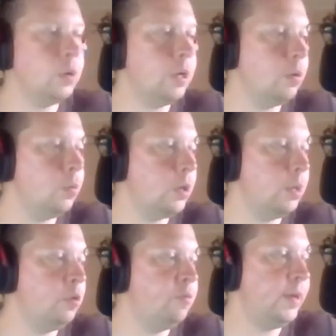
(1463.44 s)
like when I
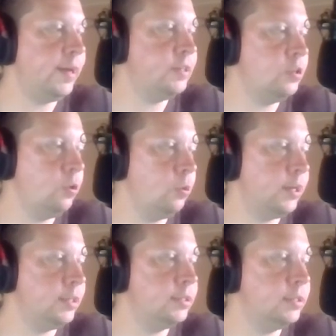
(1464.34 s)
moved back to the
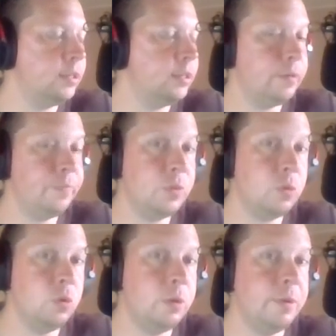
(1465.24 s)
US,
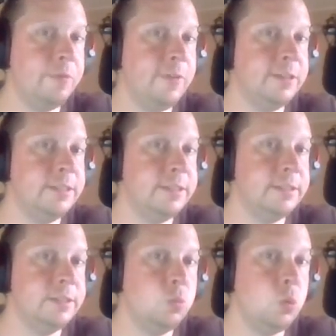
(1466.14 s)
one of my
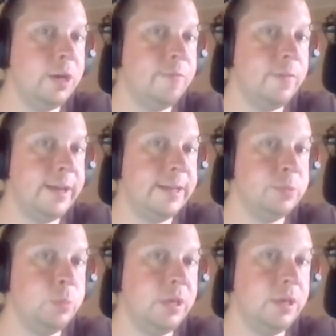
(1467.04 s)
friends' wife asked
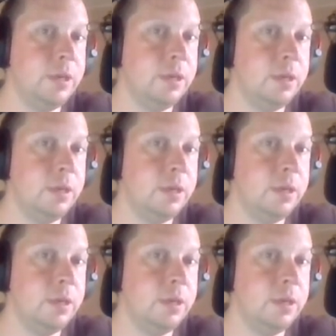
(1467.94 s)
me,